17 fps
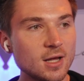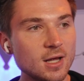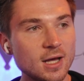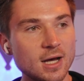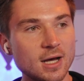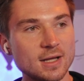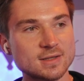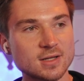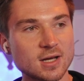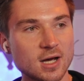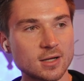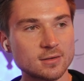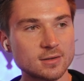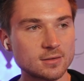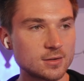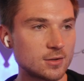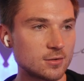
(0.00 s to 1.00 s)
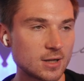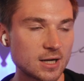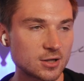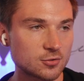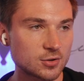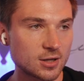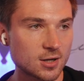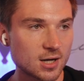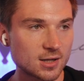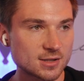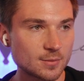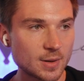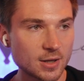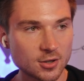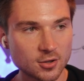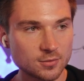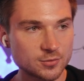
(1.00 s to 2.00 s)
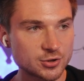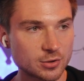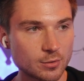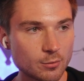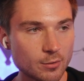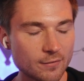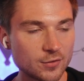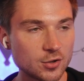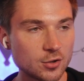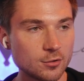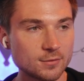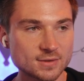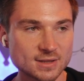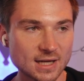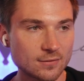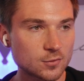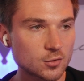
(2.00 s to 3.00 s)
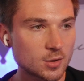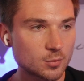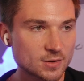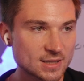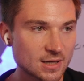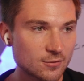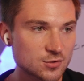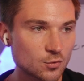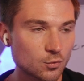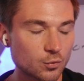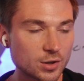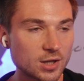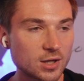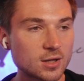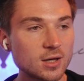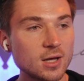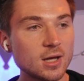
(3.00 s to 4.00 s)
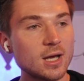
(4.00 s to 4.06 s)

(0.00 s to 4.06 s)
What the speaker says: It's got, how to create content better, generate revenue, save 30 plus hours a week.